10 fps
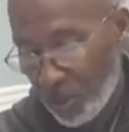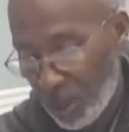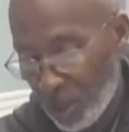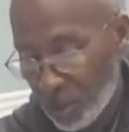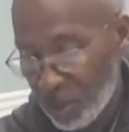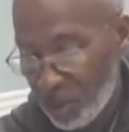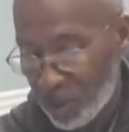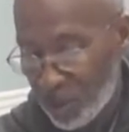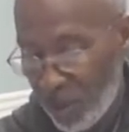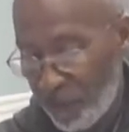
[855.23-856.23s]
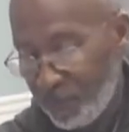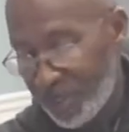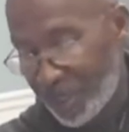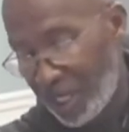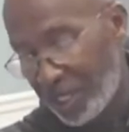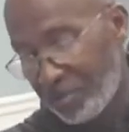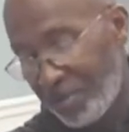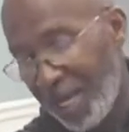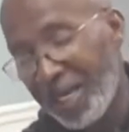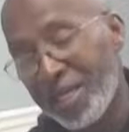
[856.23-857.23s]
hard on yourself for mistakes
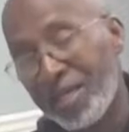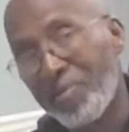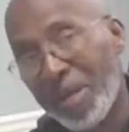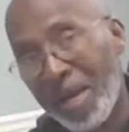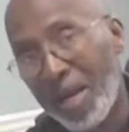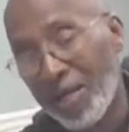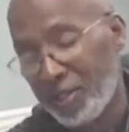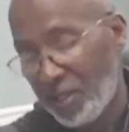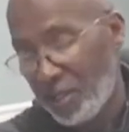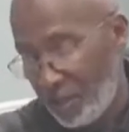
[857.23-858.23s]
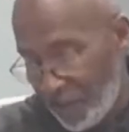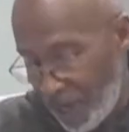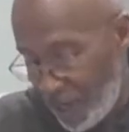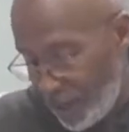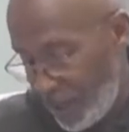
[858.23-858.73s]
made in the past, right?